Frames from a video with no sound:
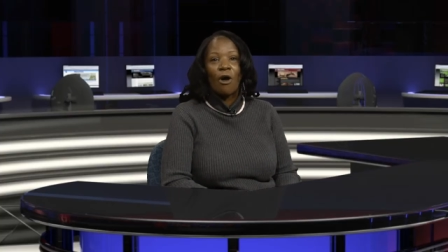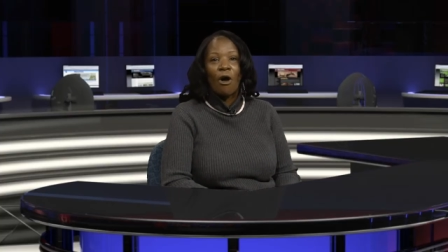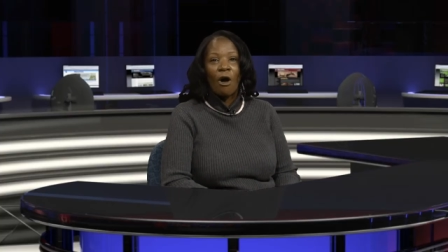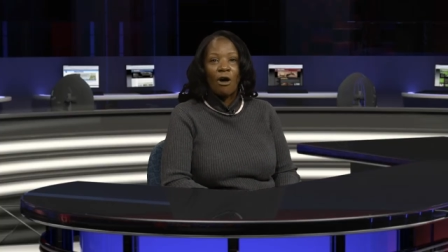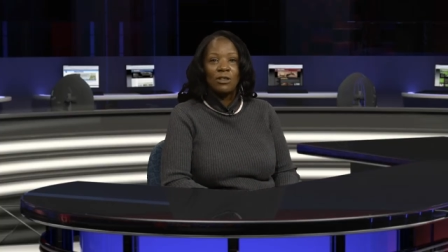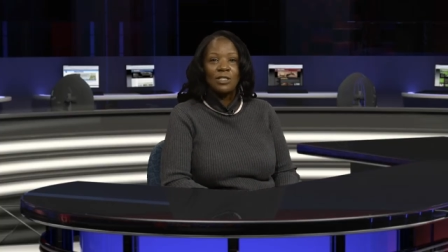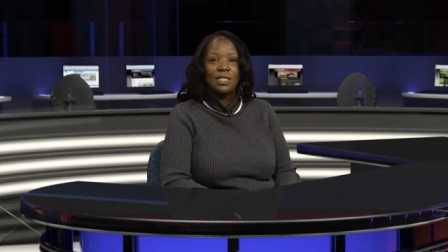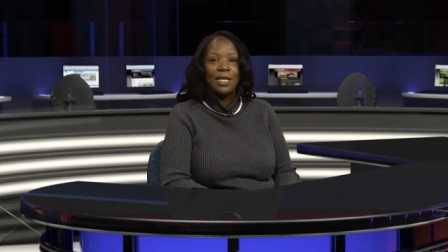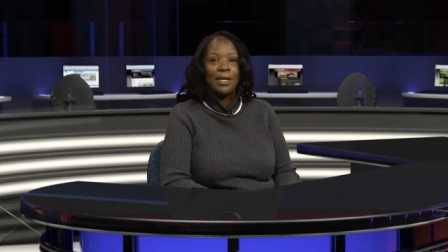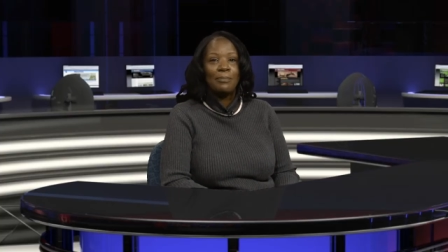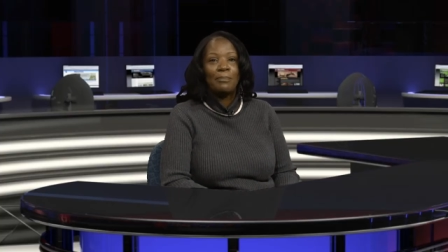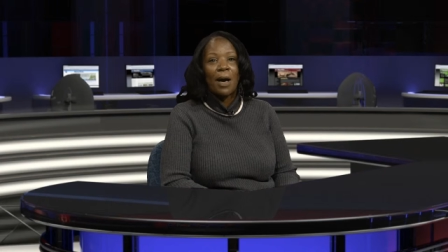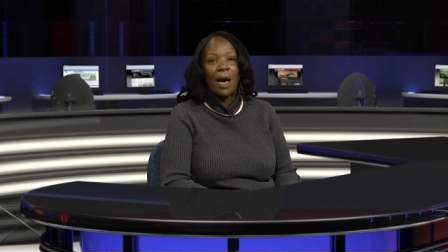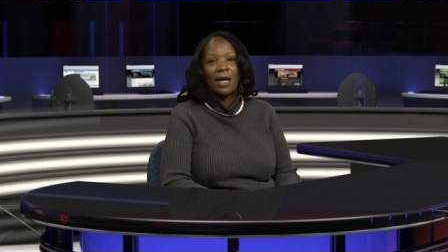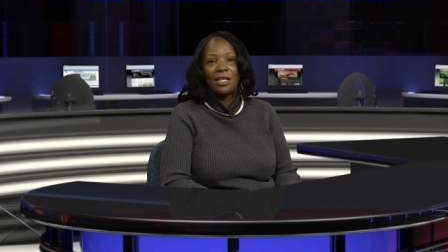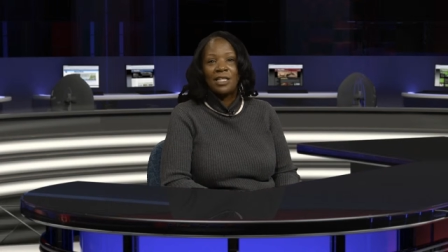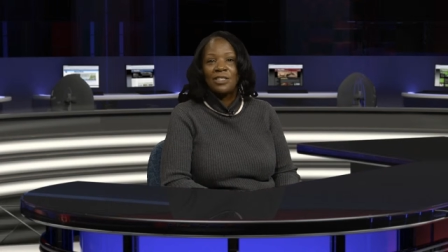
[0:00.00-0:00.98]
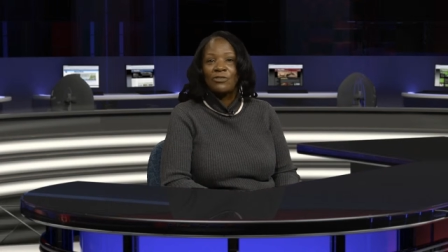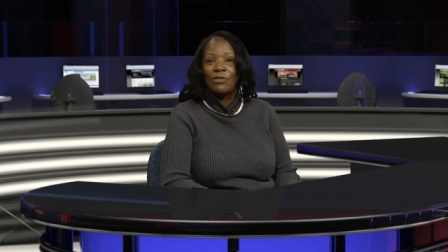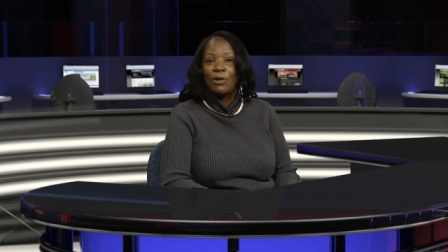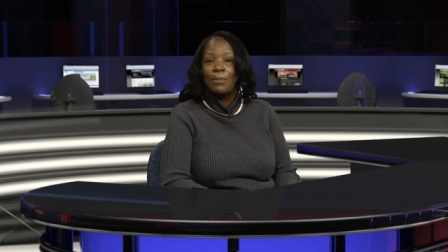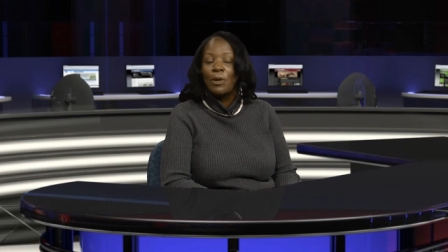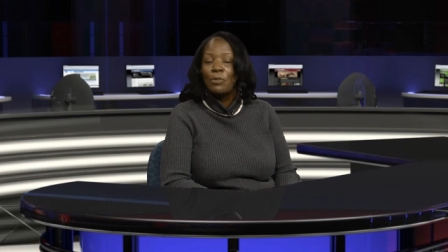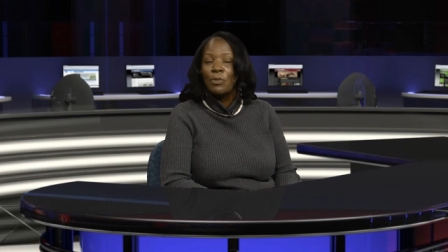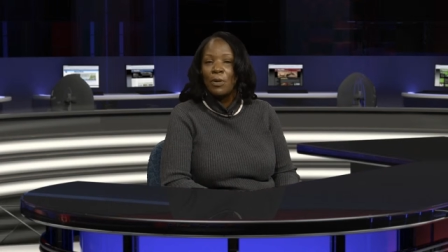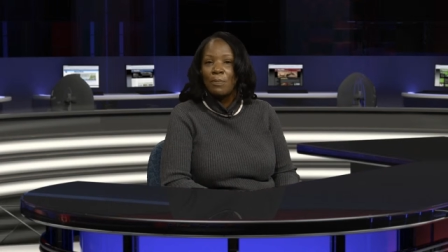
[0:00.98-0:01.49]
all 10 bodies
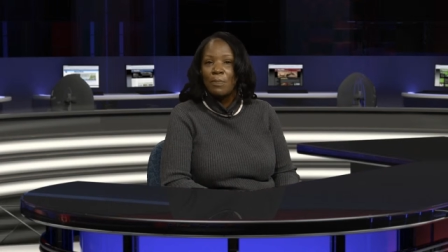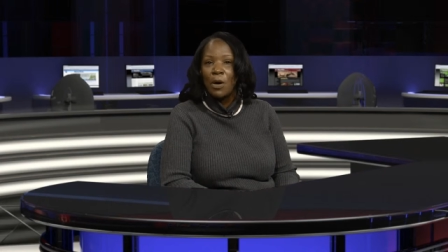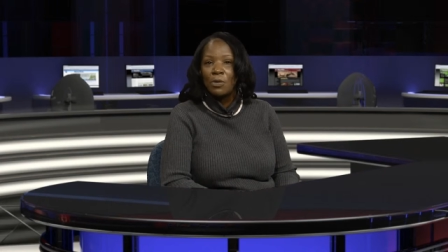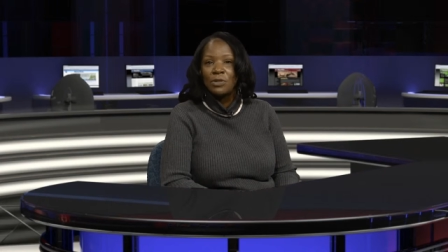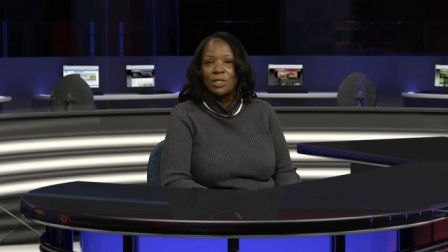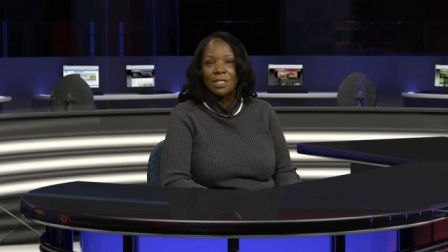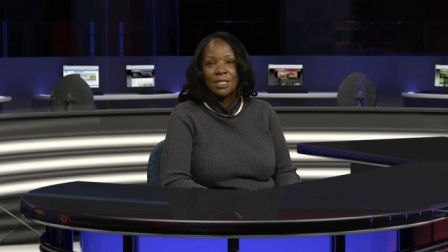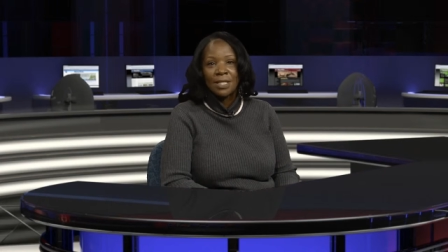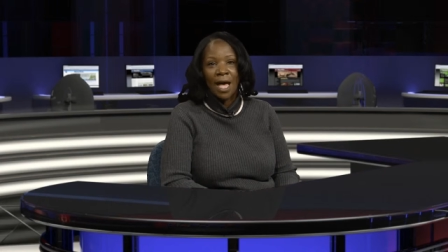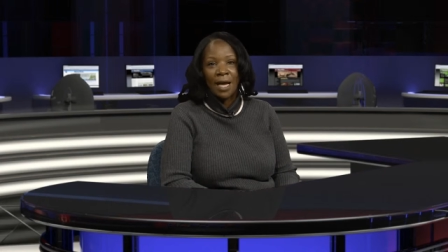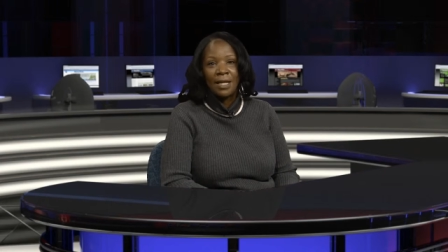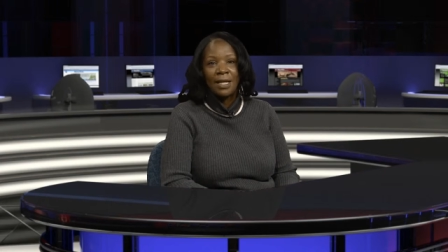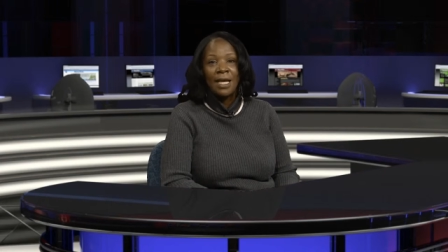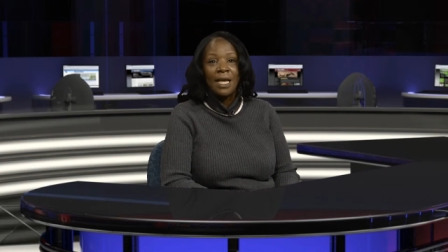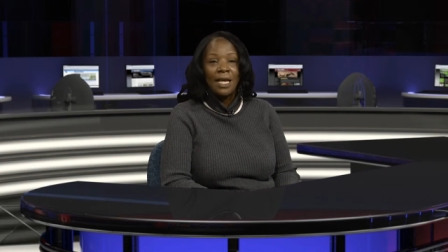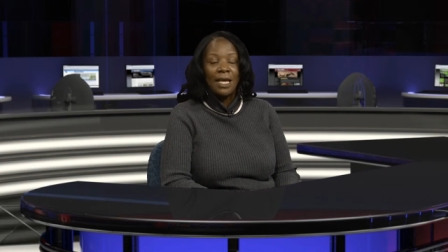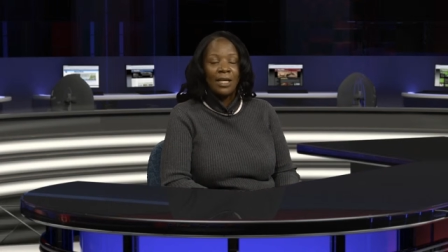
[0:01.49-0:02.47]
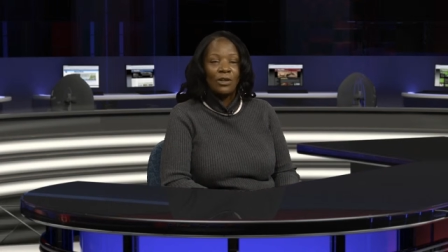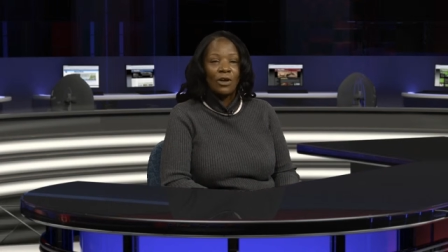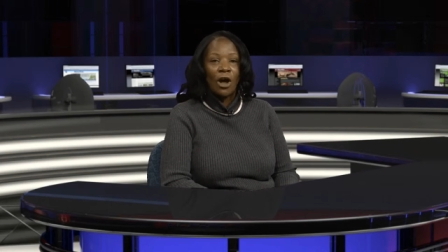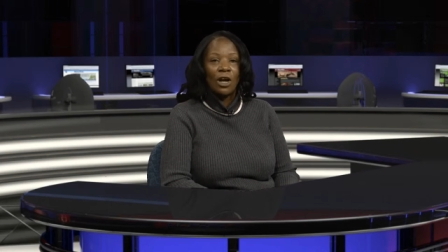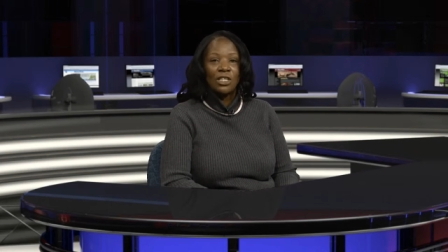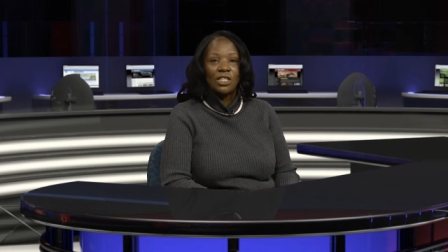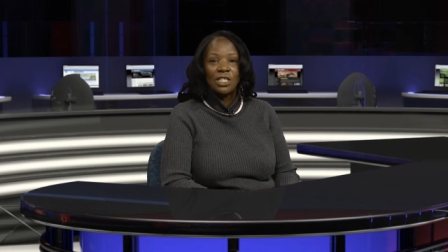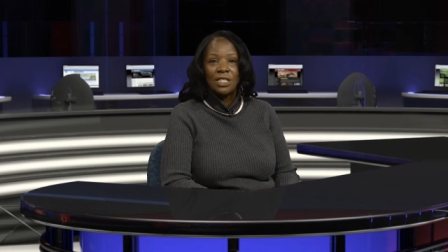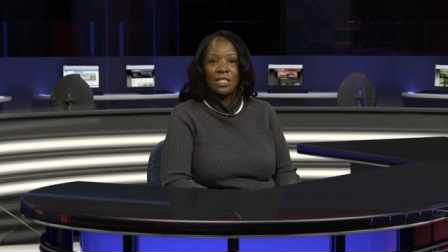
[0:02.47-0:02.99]
from a remote site in
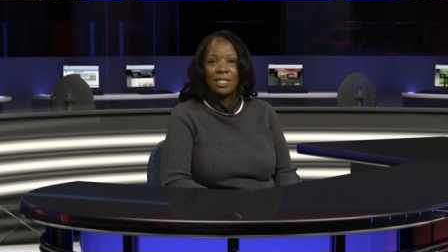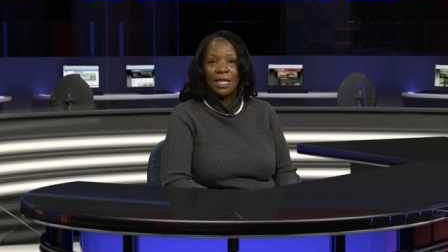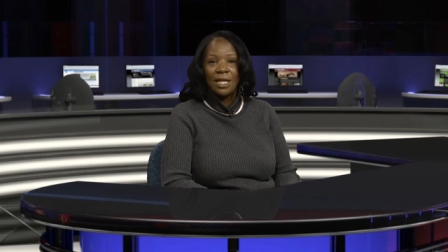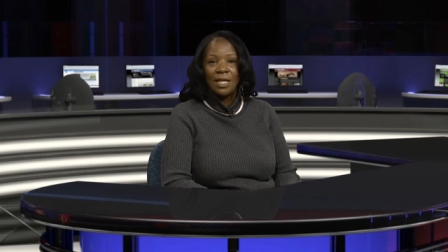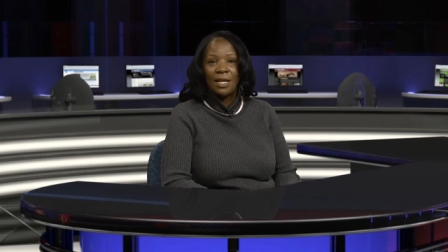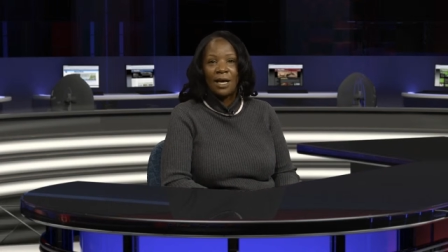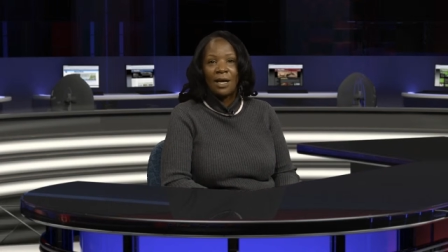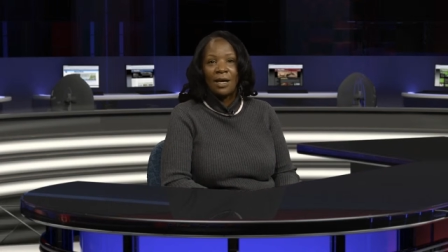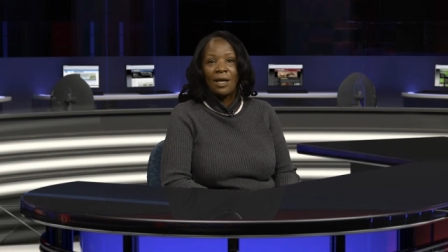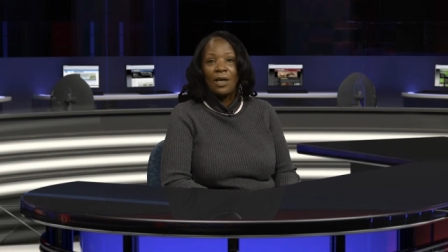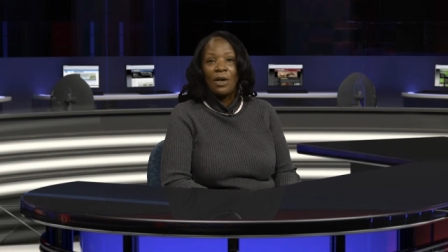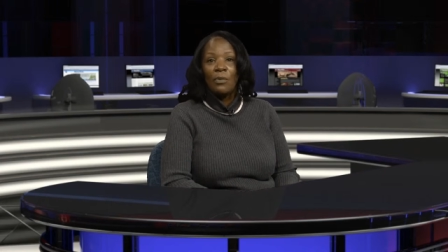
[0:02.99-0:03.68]
Argentina